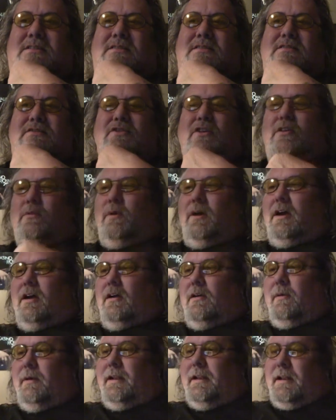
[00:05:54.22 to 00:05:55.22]
sort of where
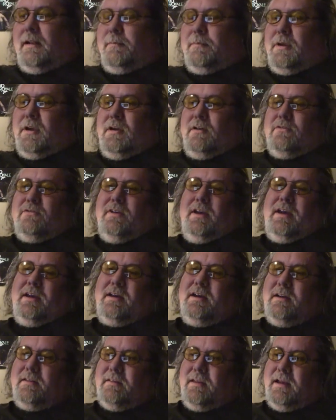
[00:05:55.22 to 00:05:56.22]
I went into
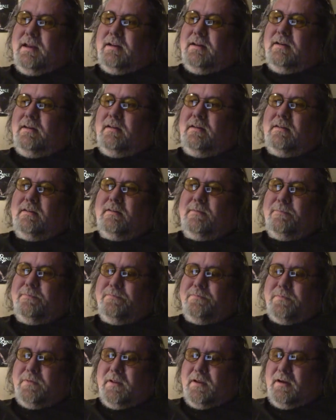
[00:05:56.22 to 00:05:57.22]
music, and then
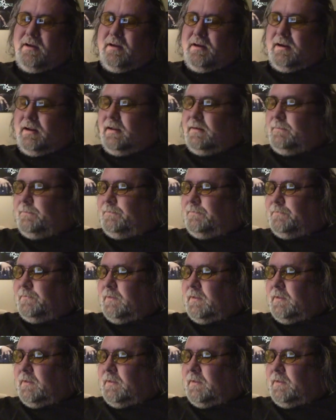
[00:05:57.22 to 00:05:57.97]
I don't know,